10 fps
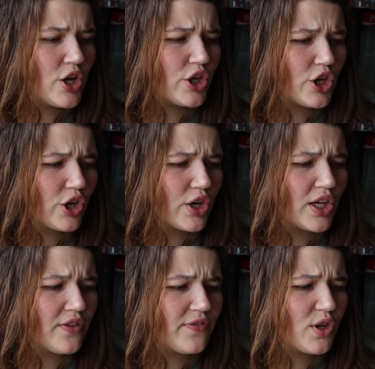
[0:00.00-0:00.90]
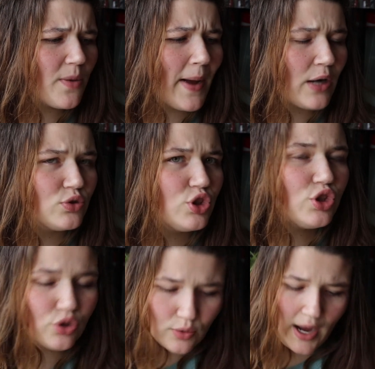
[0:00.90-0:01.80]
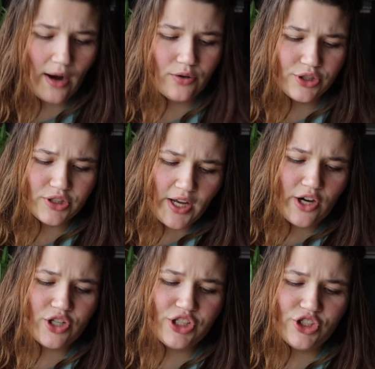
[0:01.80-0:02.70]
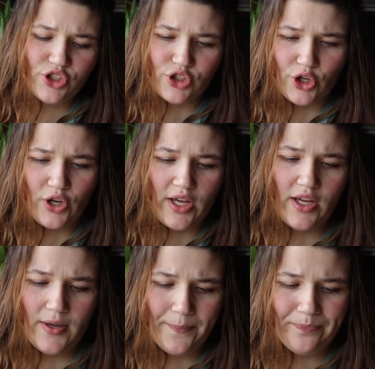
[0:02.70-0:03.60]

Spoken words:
curing for about 2 hours. I already stirred it.